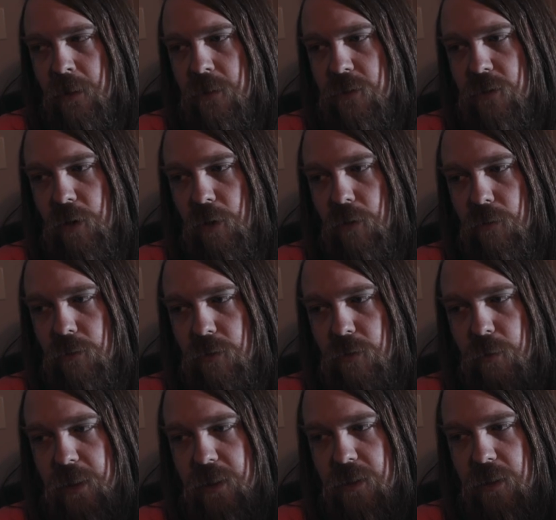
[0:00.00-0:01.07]
So the
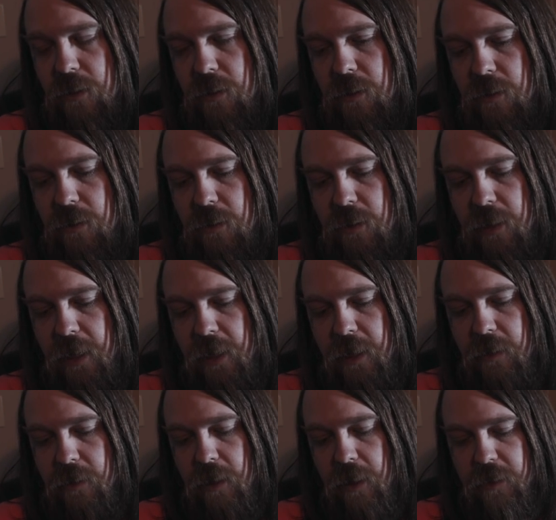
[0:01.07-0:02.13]
reason
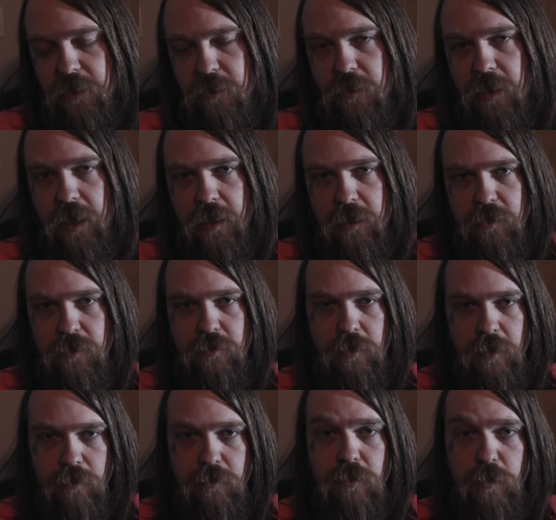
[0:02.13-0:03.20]
that I do that is,
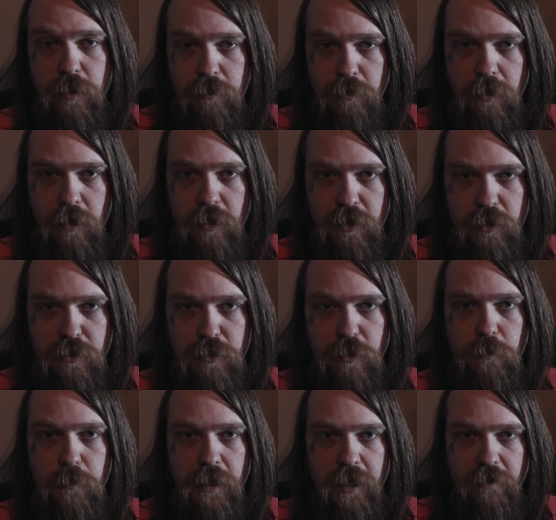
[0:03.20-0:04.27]
you know, so we can put it on
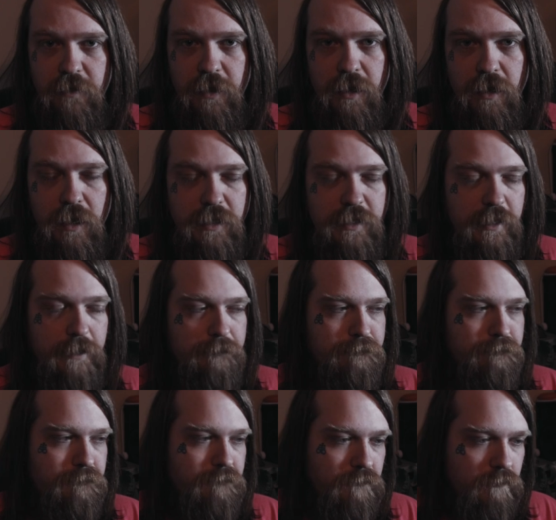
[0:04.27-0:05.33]
YouTube and have that content.
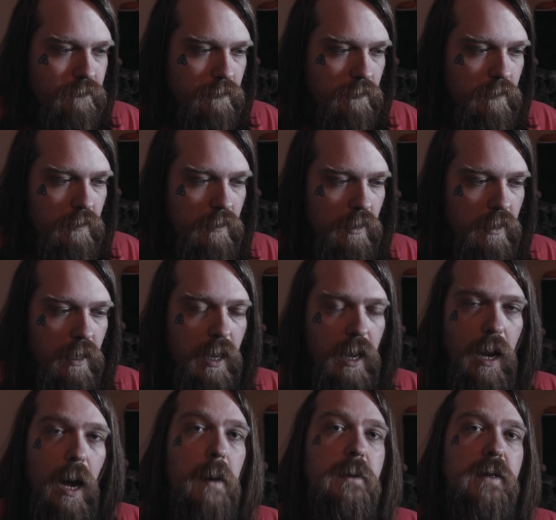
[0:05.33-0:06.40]

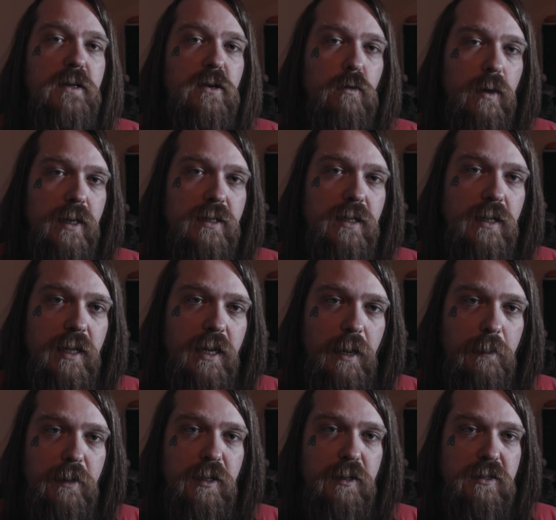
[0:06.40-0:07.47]
Up until recently,
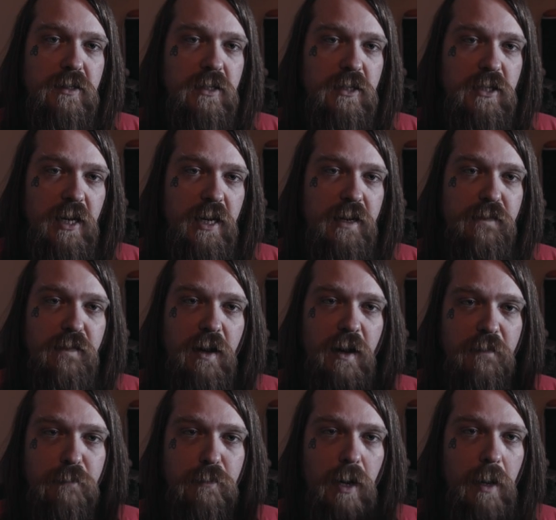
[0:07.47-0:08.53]
I've been using the
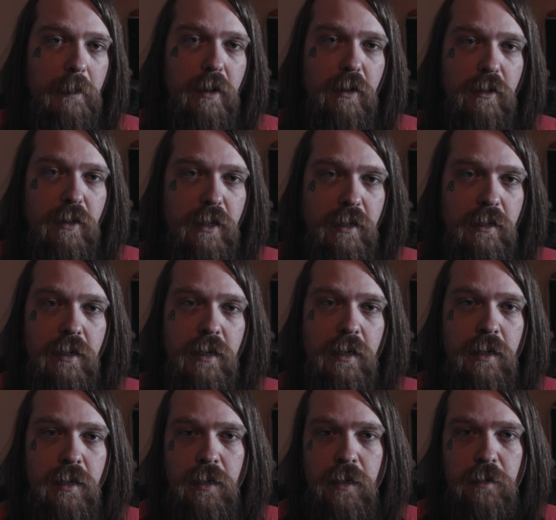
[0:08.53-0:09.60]
G85 primarily
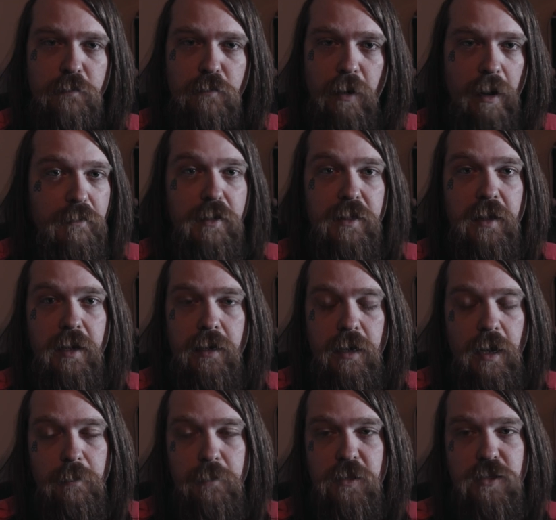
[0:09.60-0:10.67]
for everything.
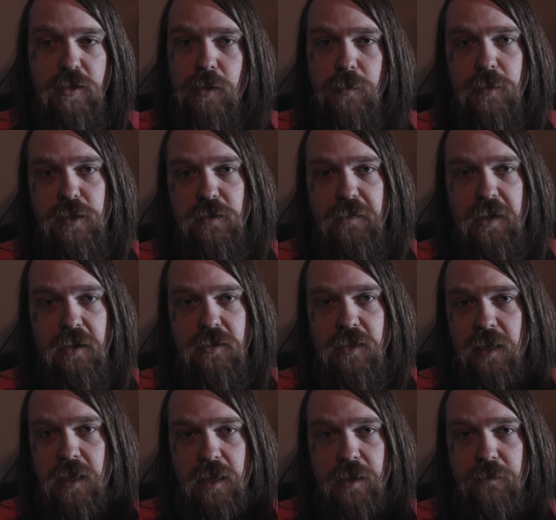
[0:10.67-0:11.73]
I've been shooting music videos
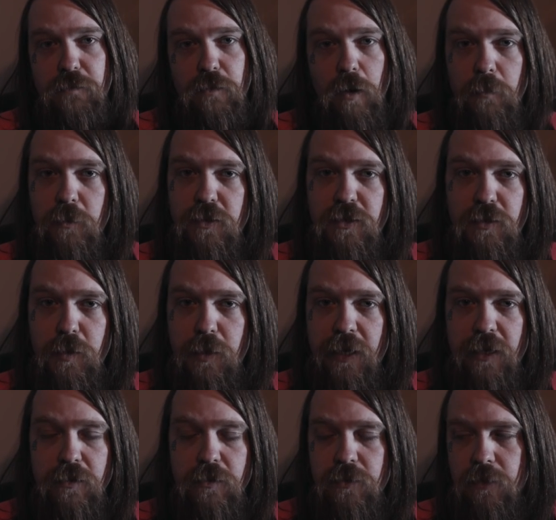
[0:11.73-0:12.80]
on that thing for almost 2
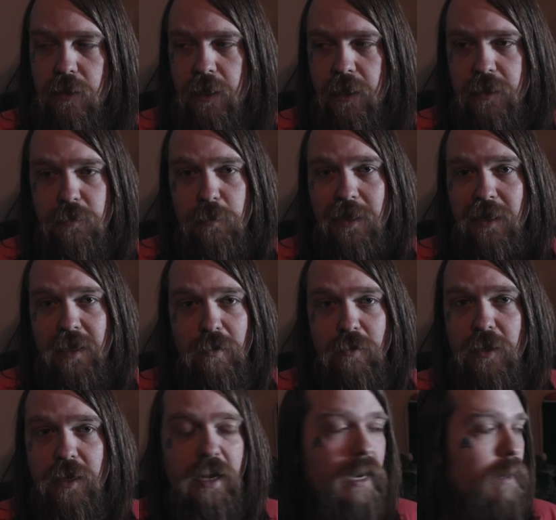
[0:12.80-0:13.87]
years. It's been the
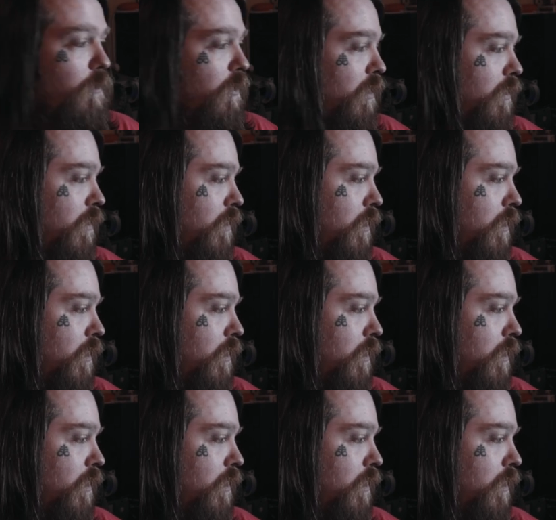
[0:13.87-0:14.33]
only camera